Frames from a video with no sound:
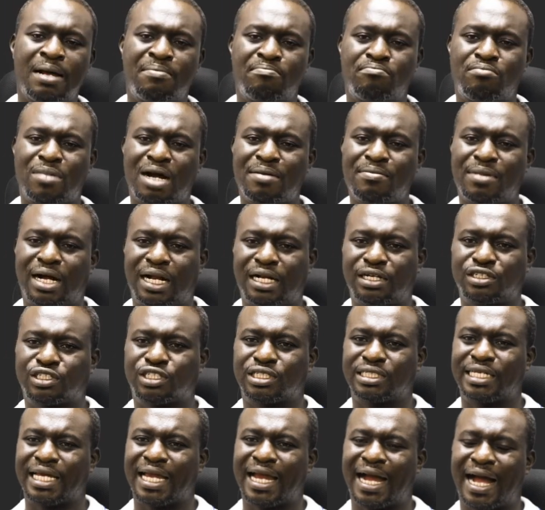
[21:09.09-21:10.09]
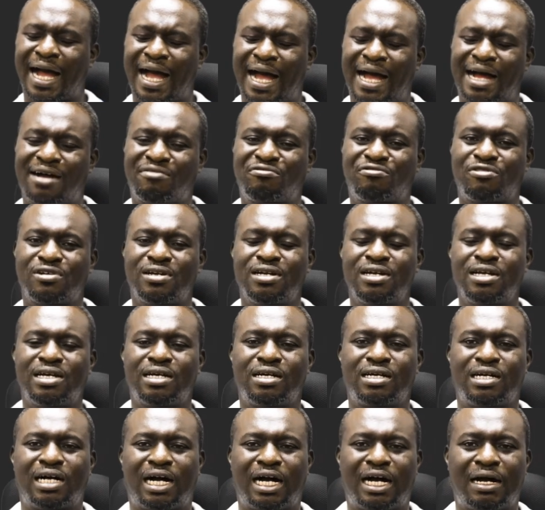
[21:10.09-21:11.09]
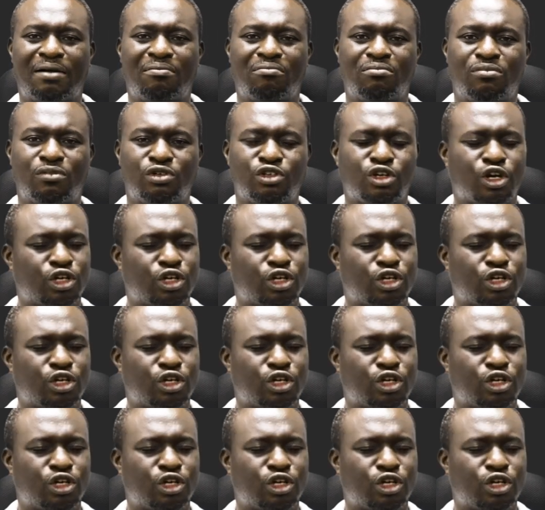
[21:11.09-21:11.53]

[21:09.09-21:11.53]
Mammals, they have um,